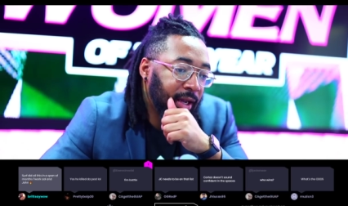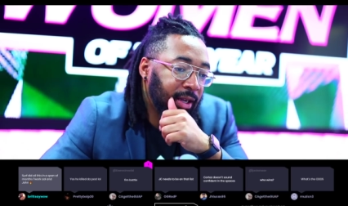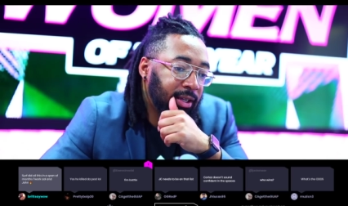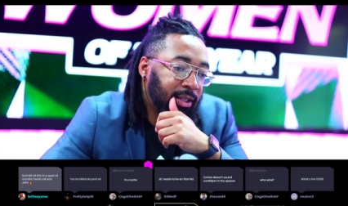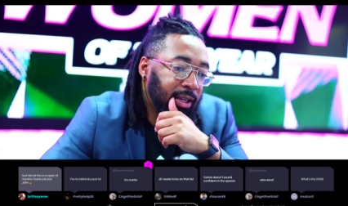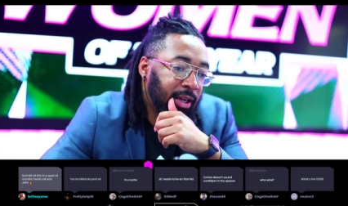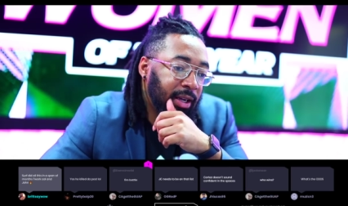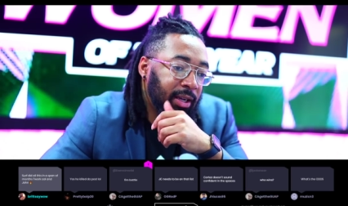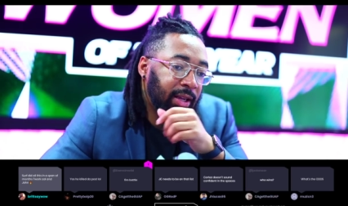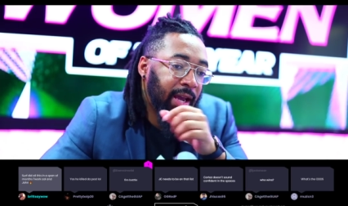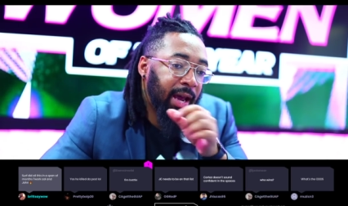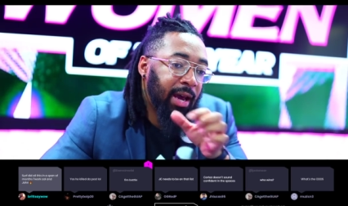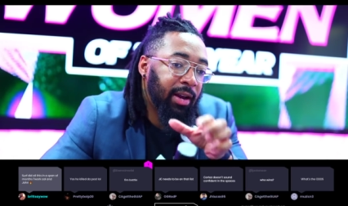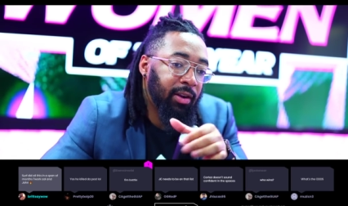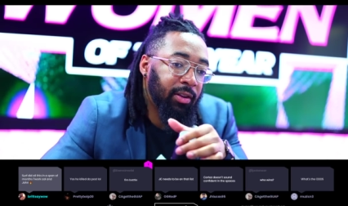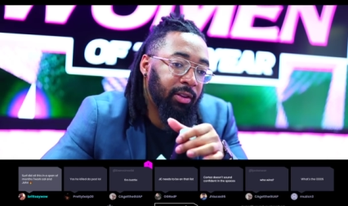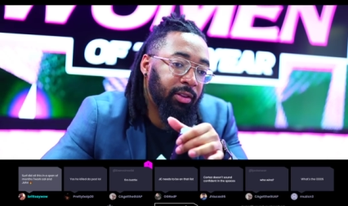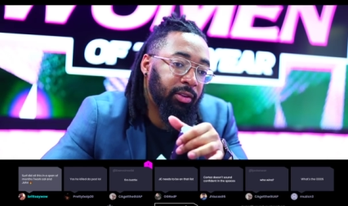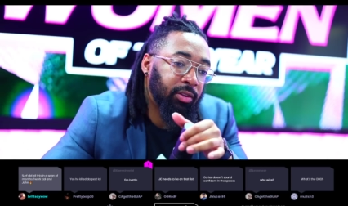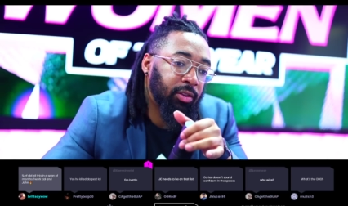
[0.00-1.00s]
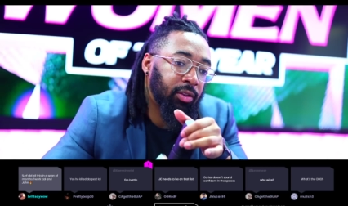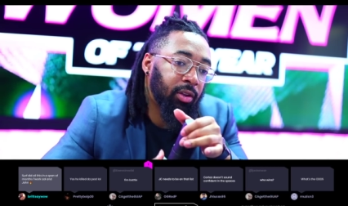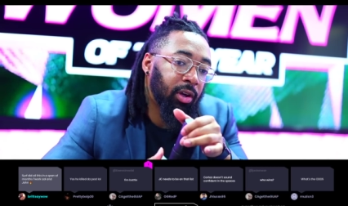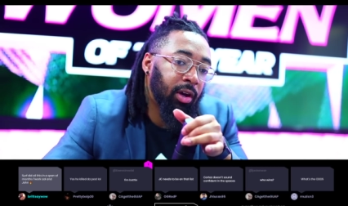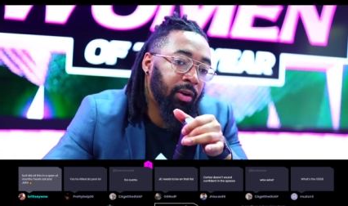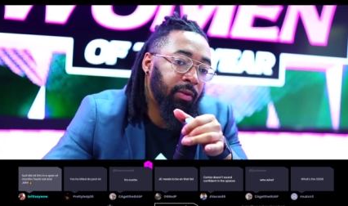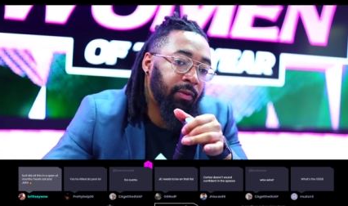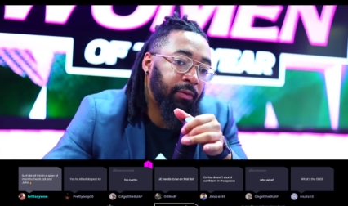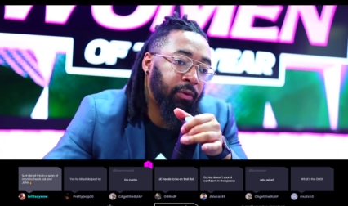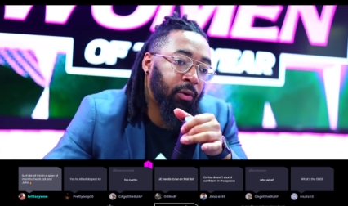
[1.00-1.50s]
then had a, a
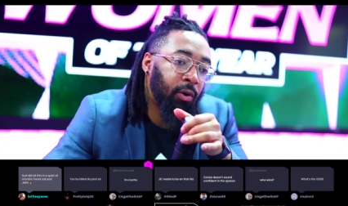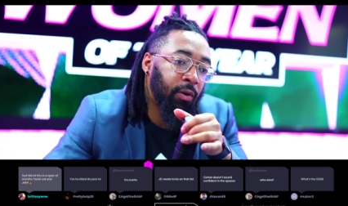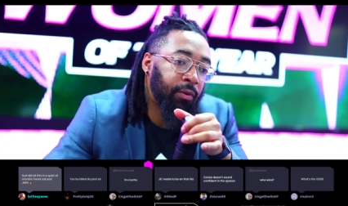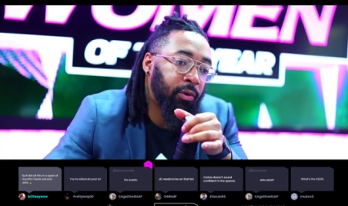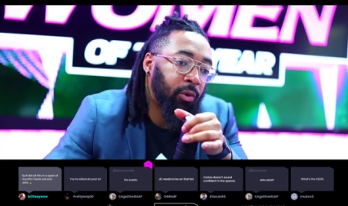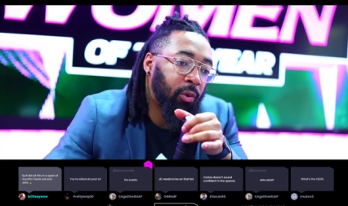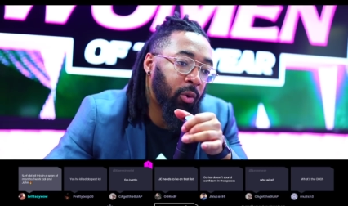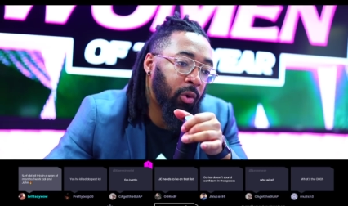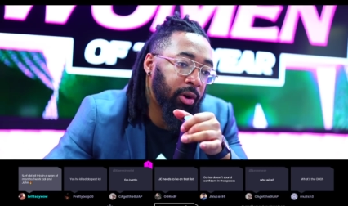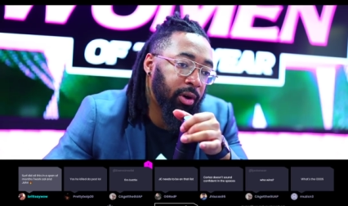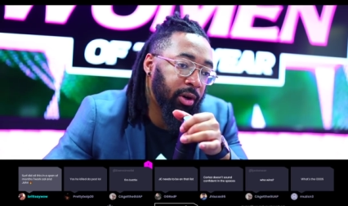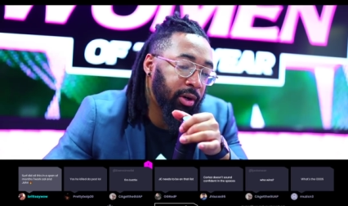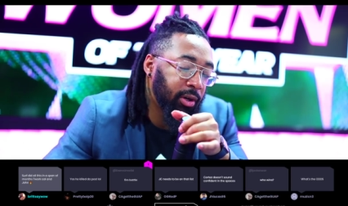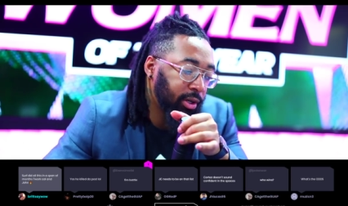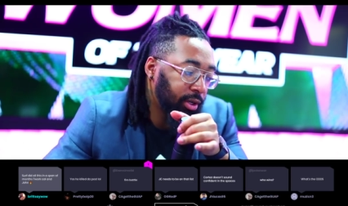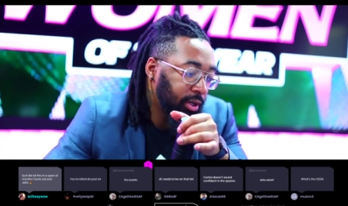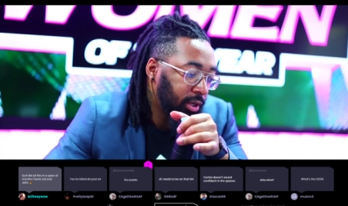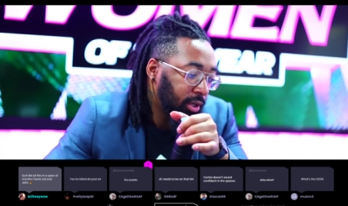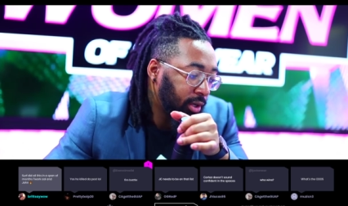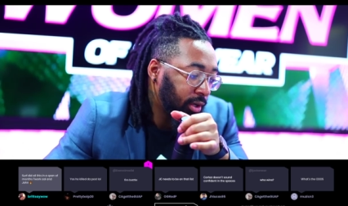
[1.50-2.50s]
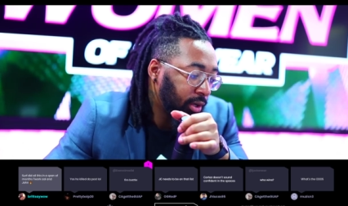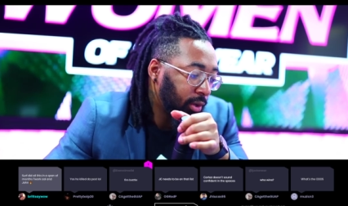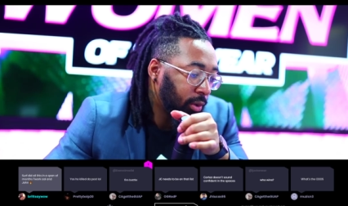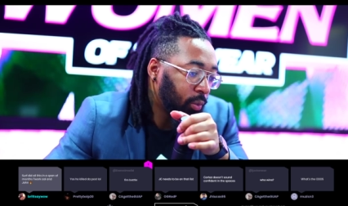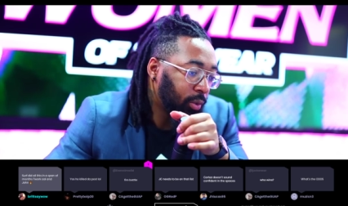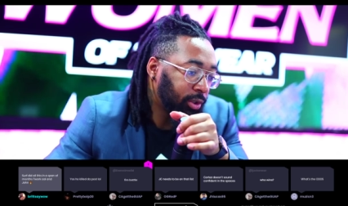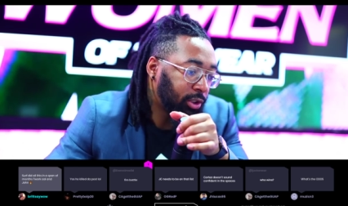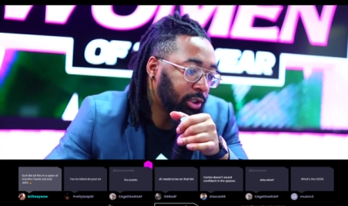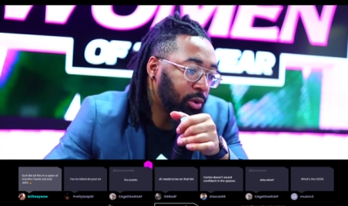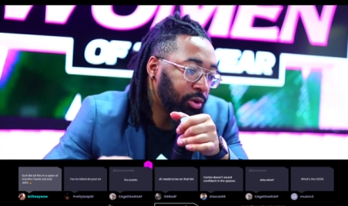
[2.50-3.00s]
fourth quarter
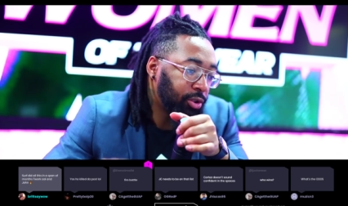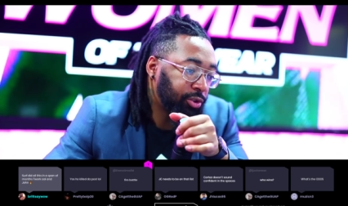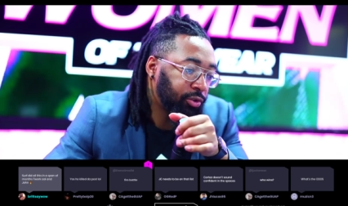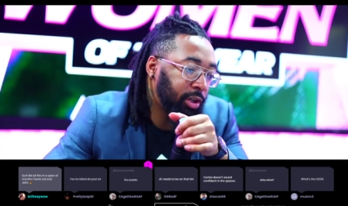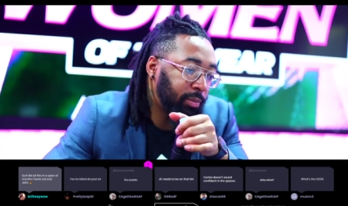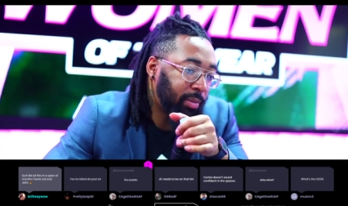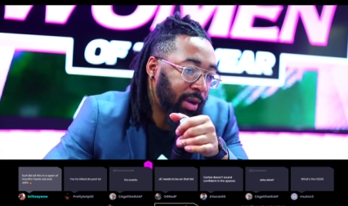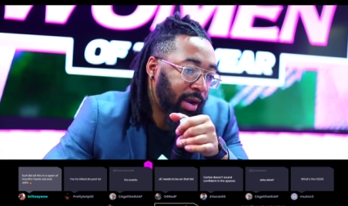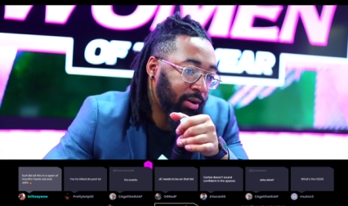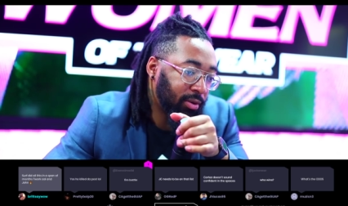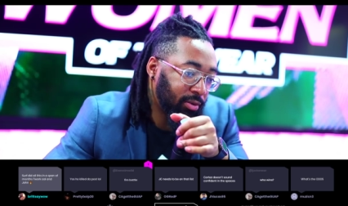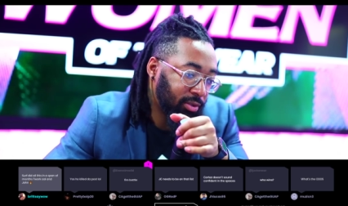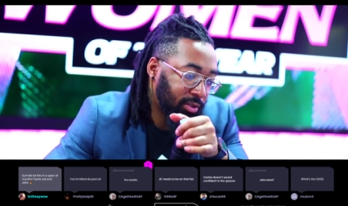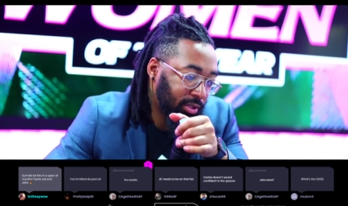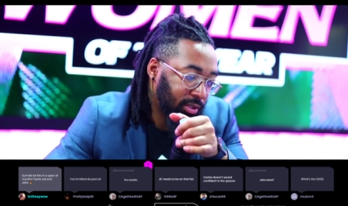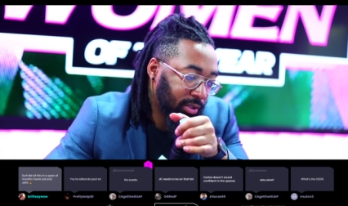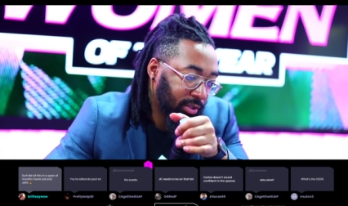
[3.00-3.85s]
with those three battles.